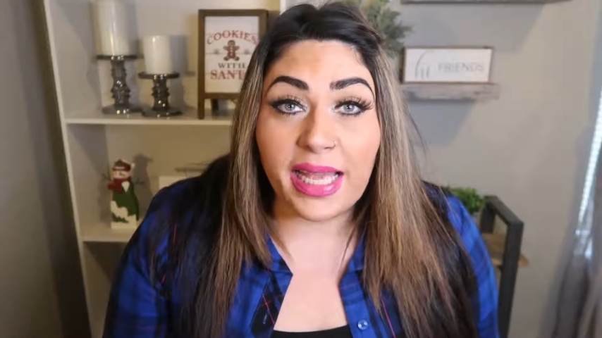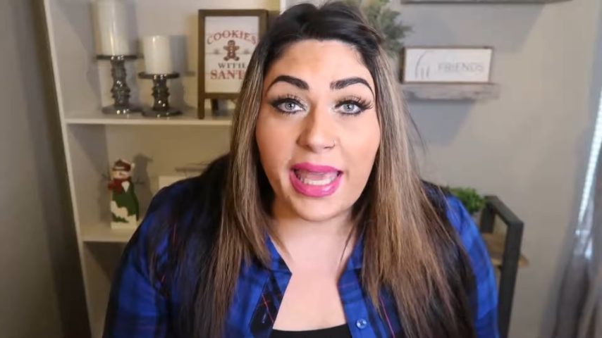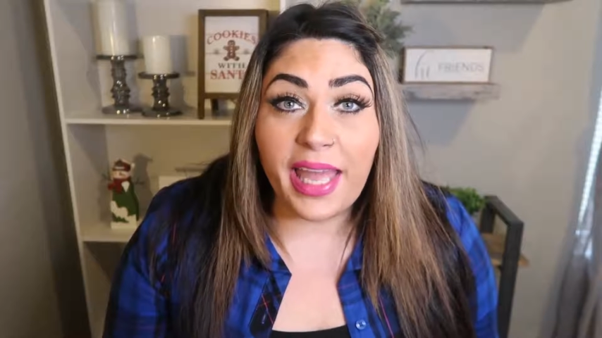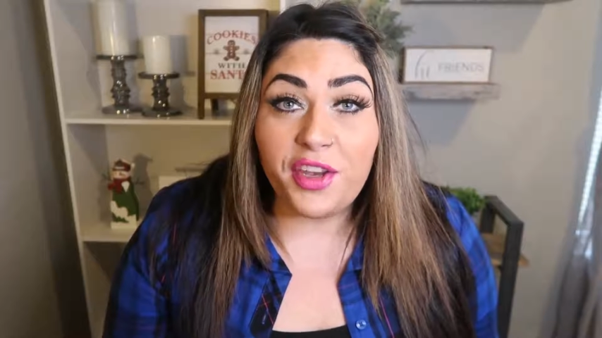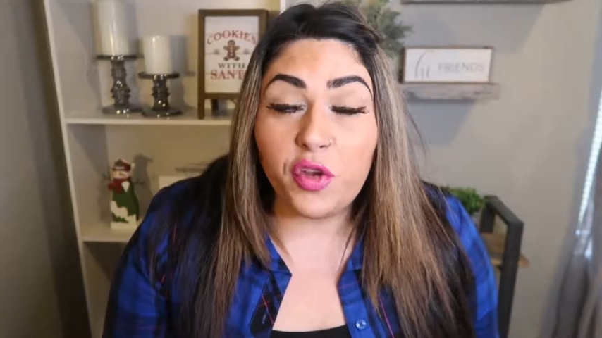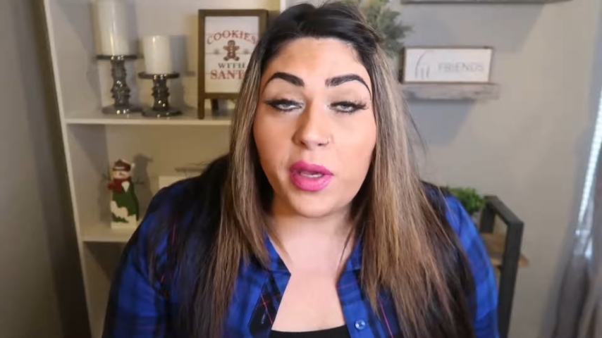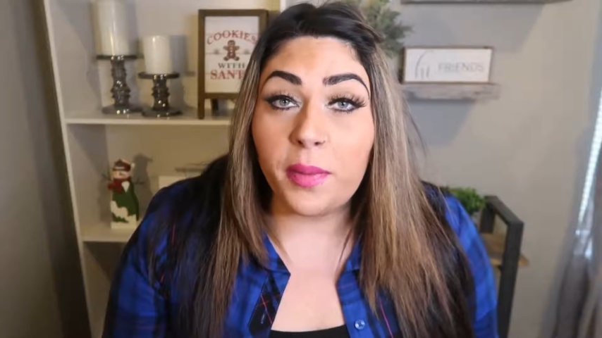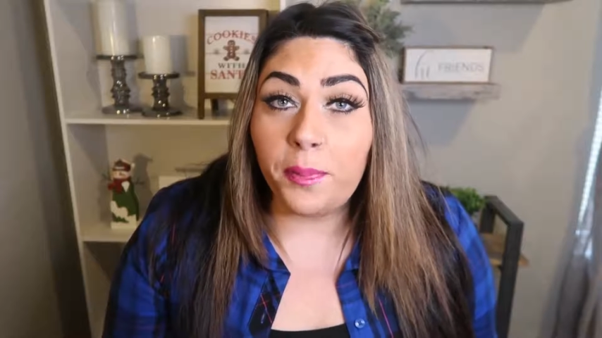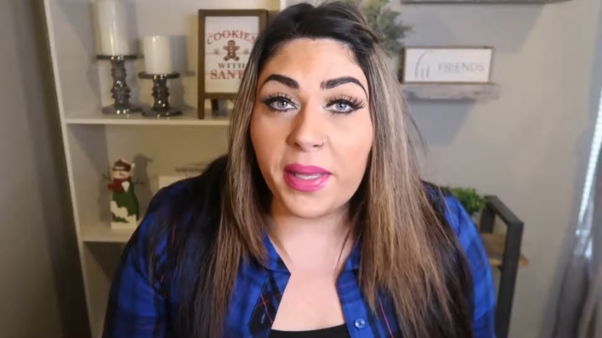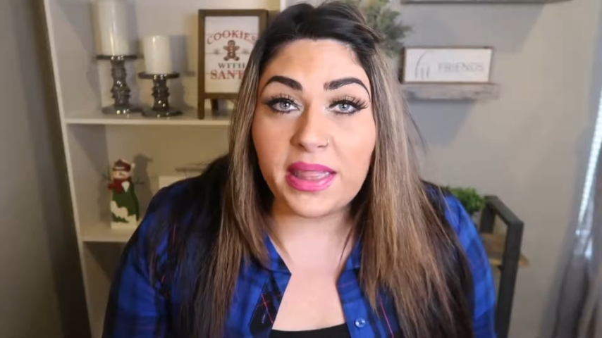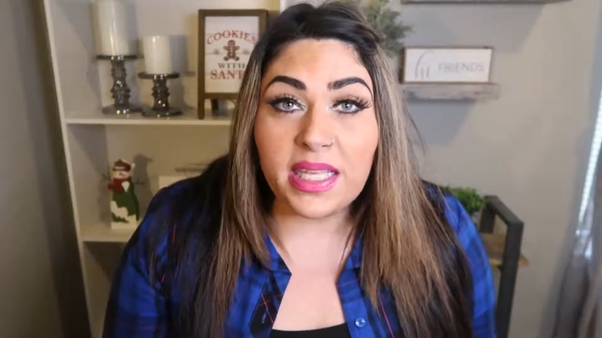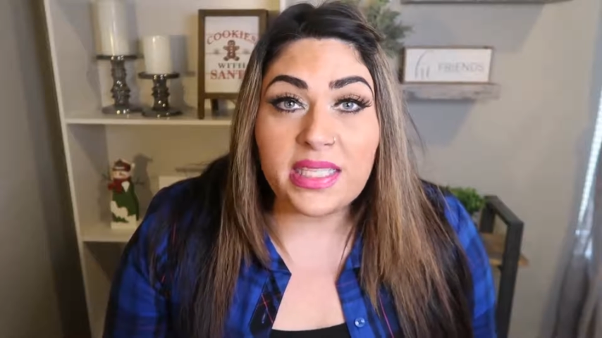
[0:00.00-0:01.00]
Again, you can
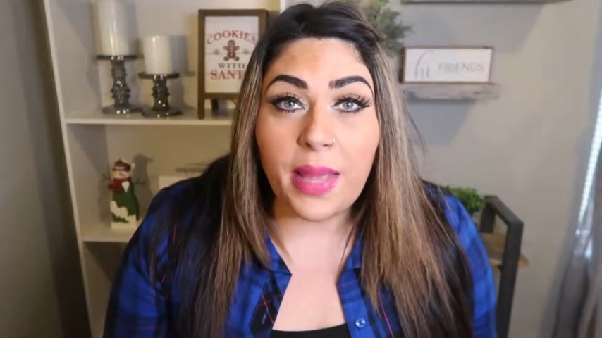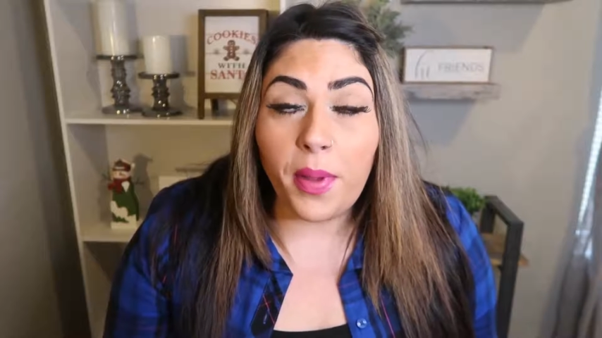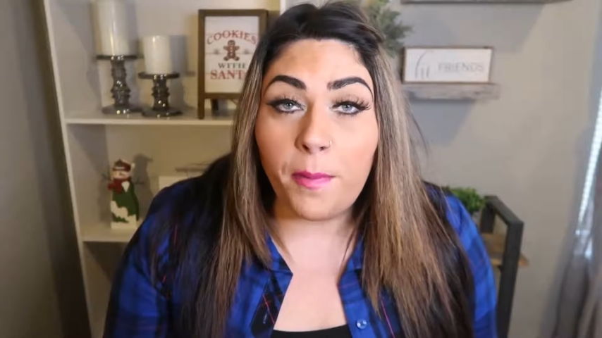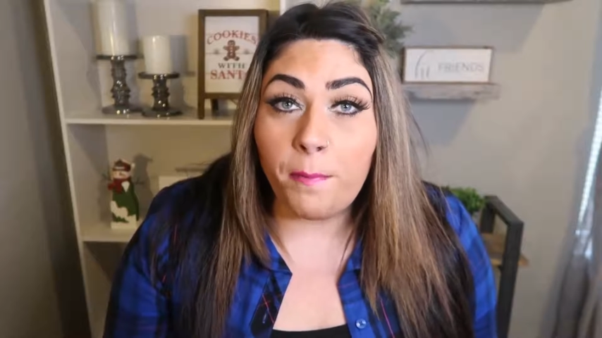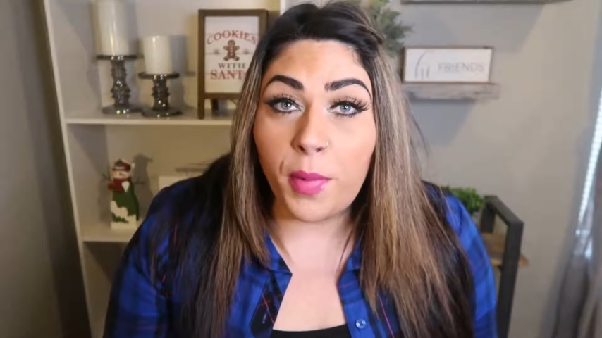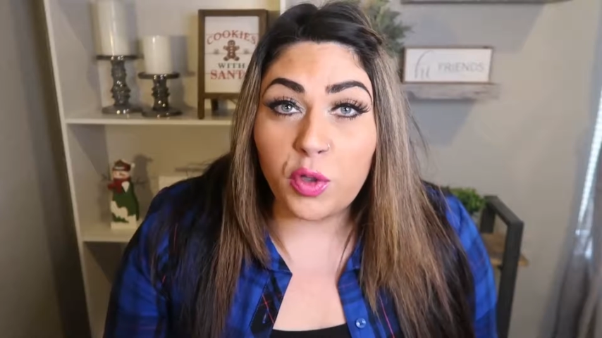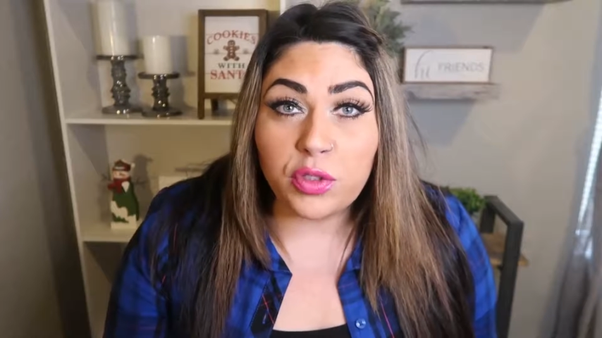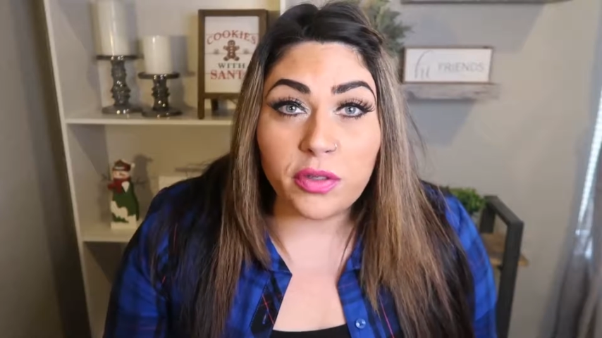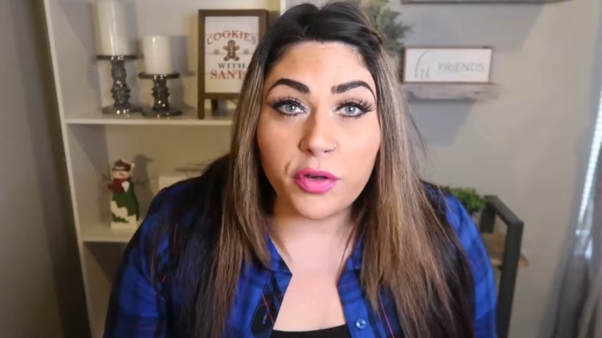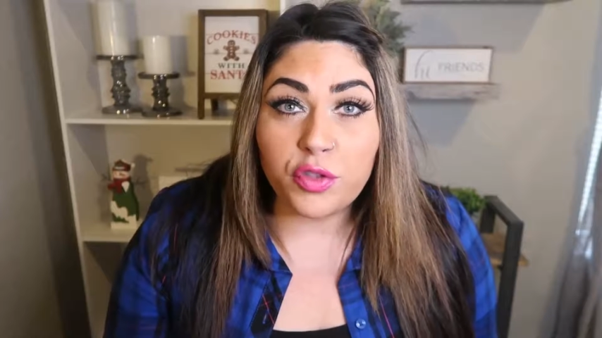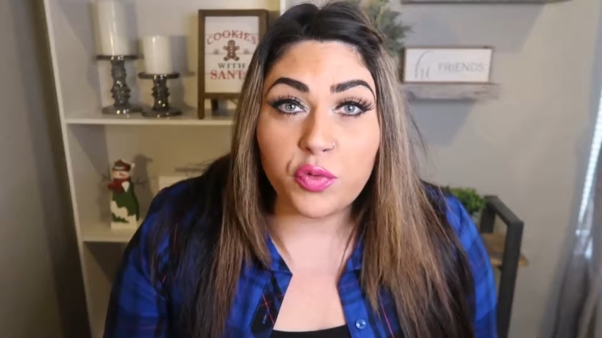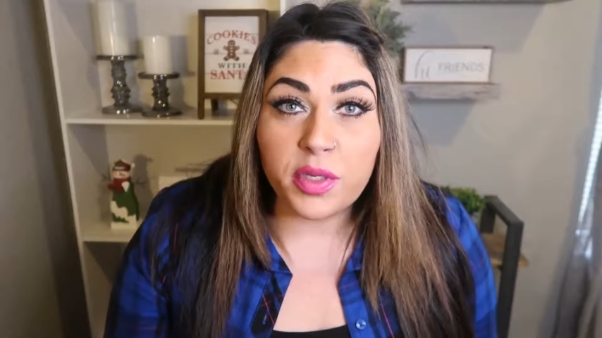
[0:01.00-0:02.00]
pick these up at most
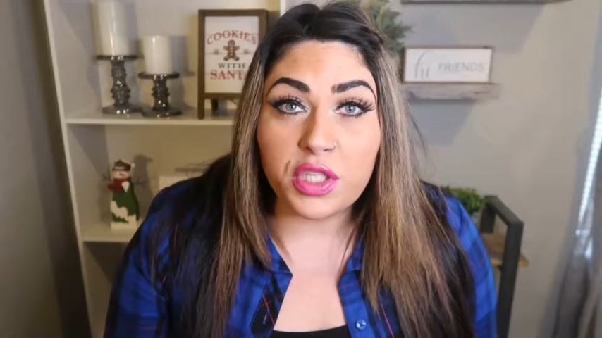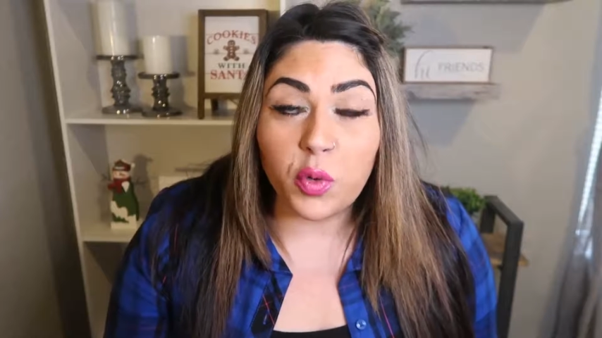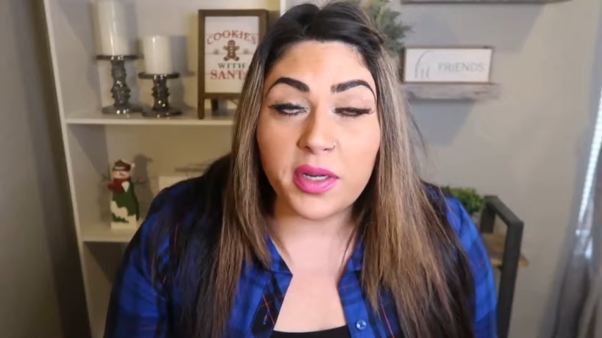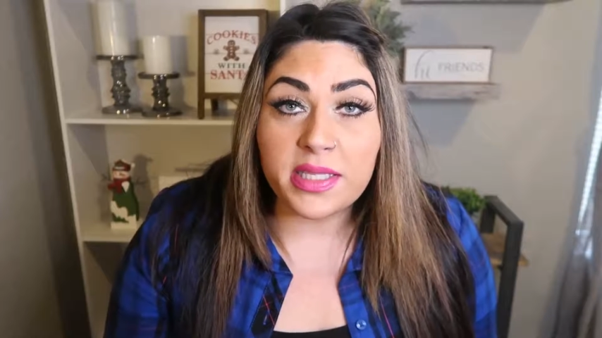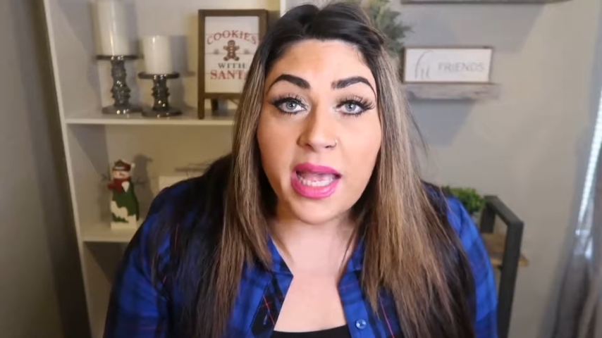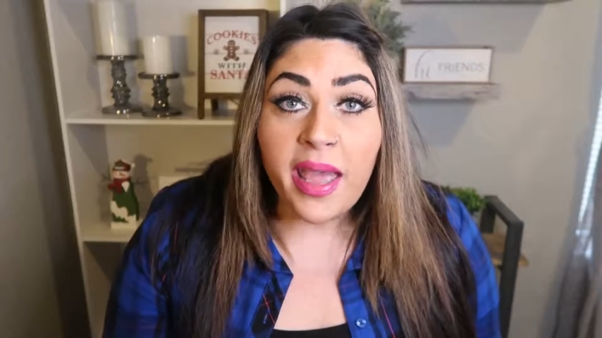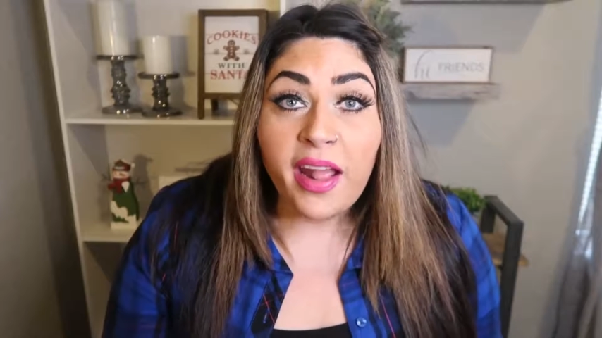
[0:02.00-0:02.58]
grocery stores.